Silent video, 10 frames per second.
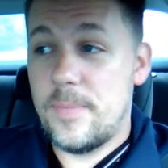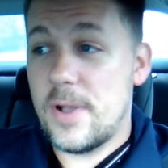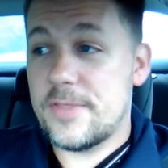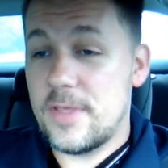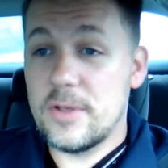
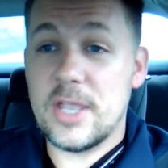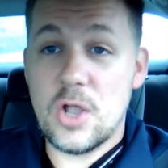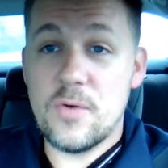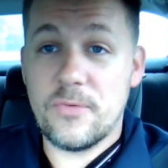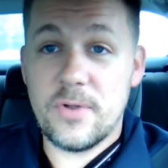but they'll get
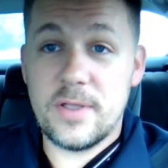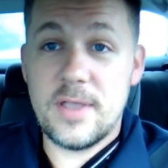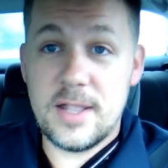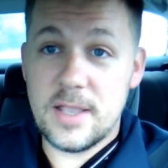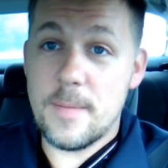over it
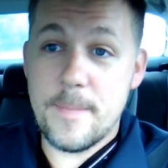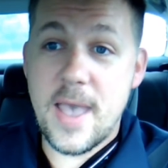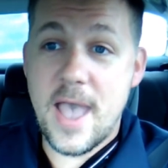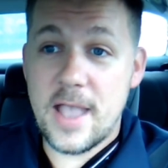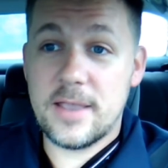and come
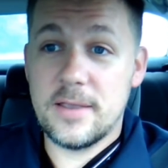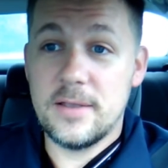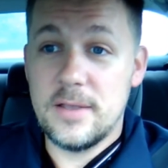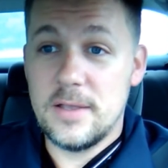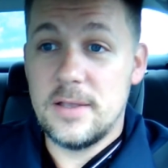back
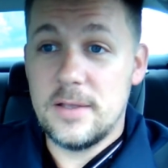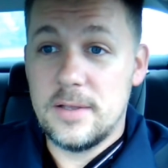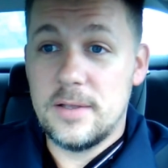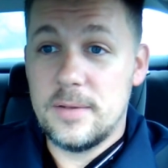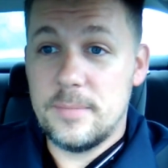
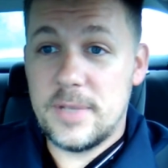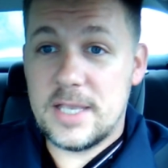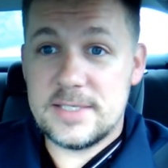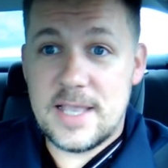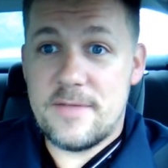
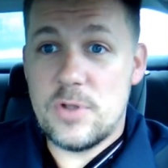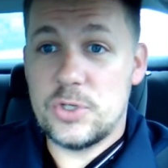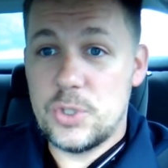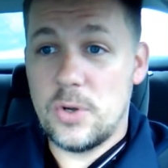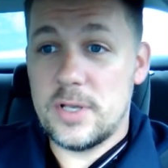because they have
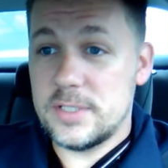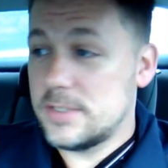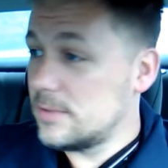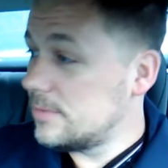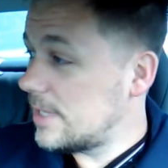no
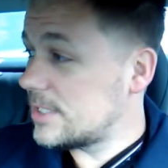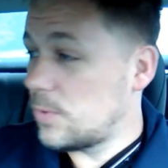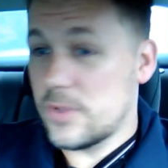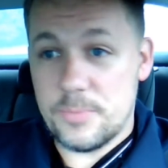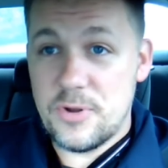choice. That's
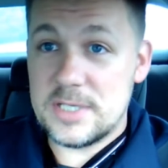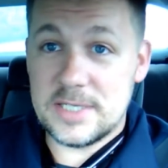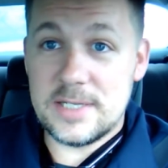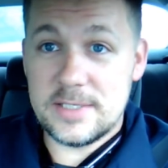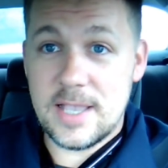where the
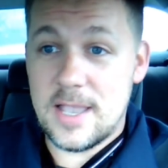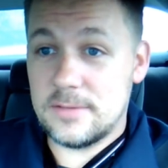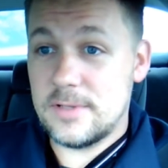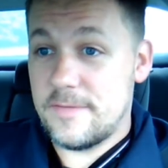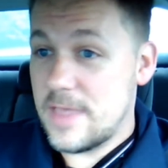president's at.
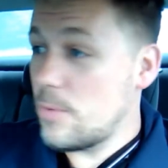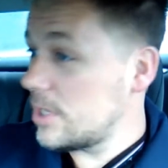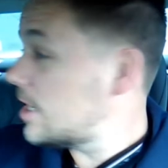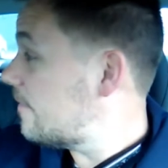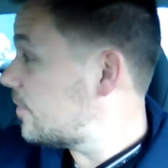If they
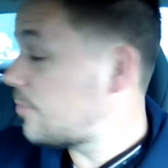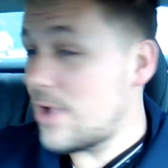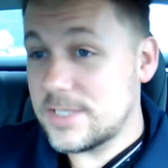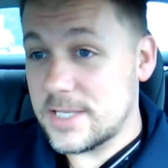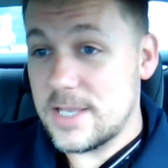want to cover the
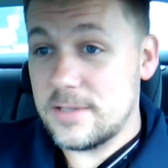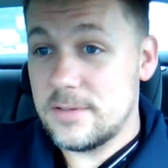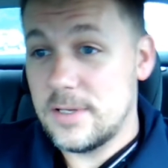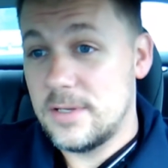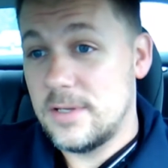president,
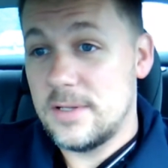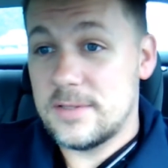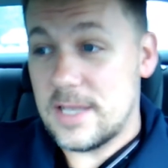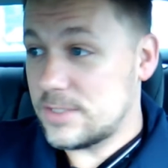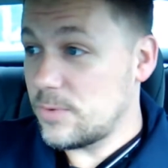
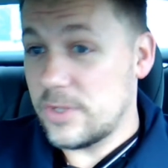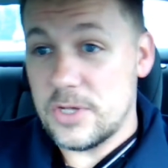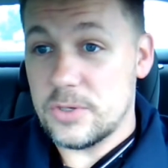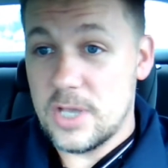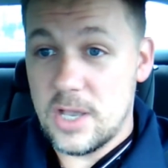that's where
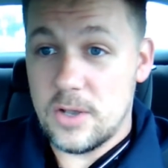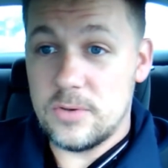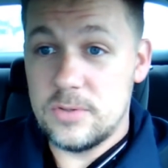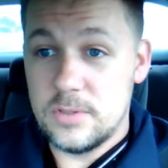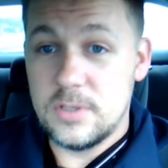they'll
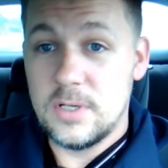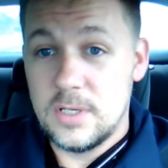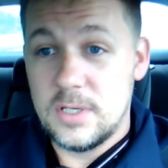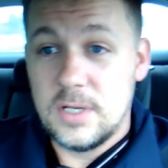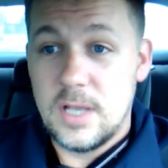go.
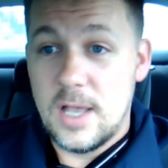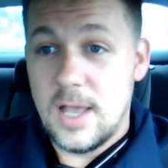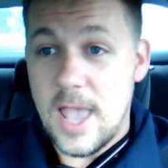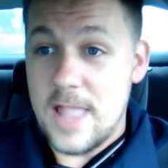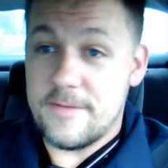
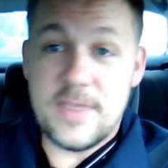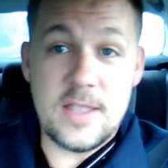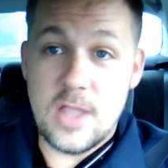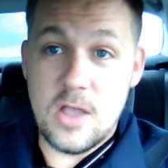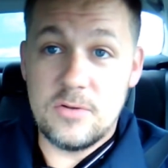And if
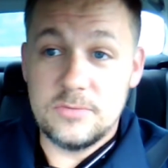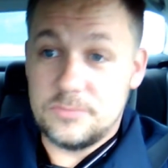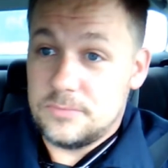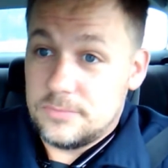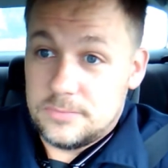they
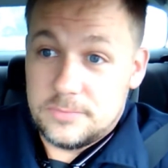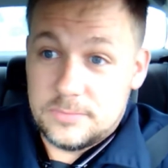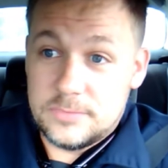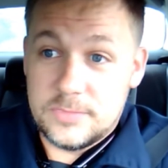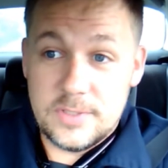
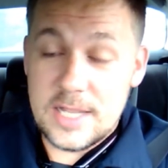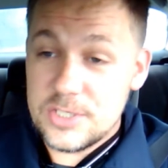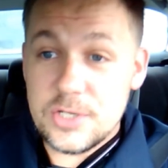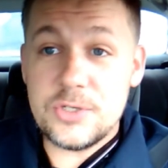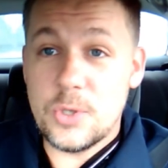don't,
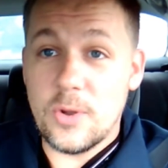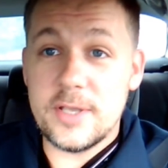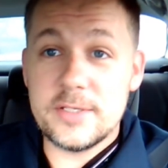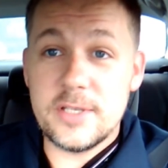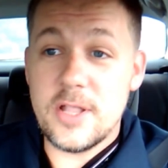that's their
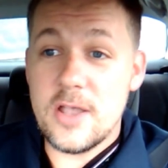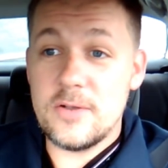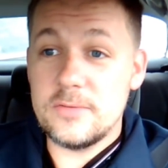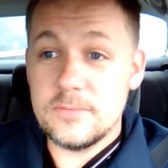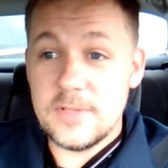choice, you
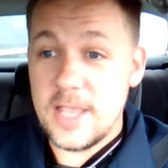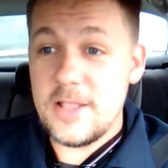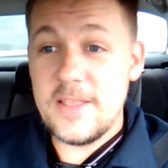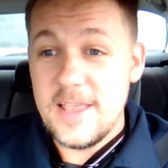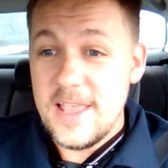know?
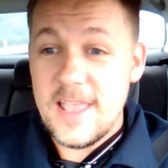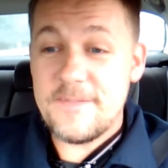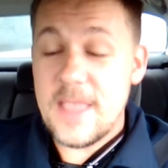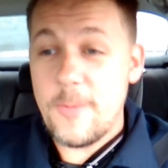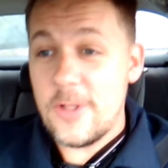
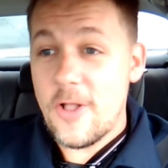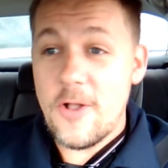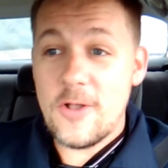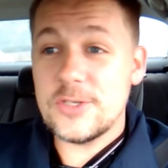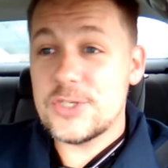if they want to
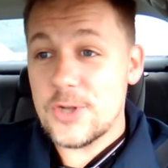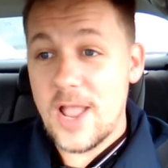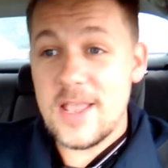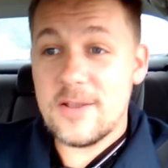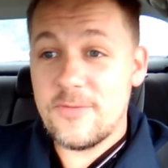all
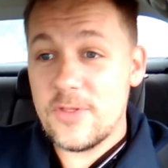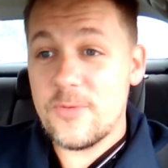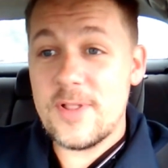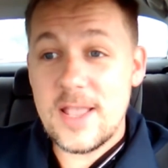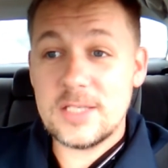strike for
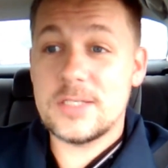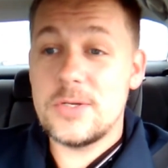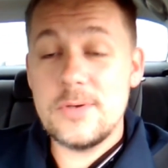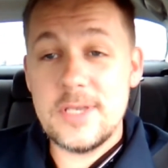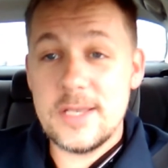the next
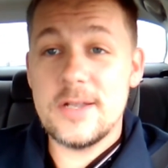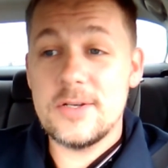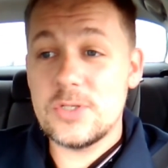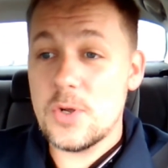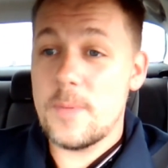two
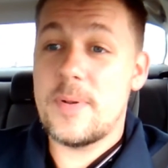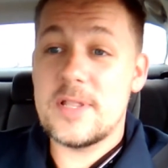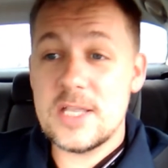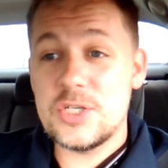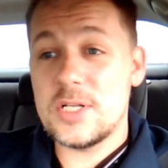years or
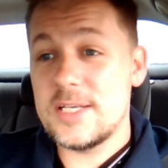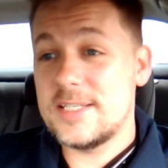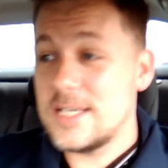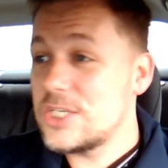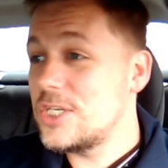potentially
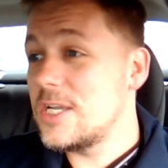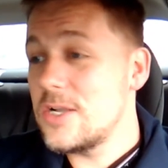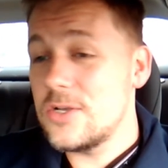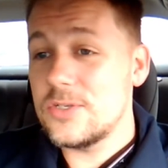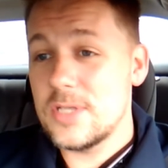six
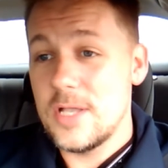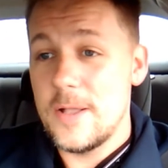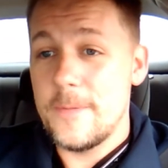years,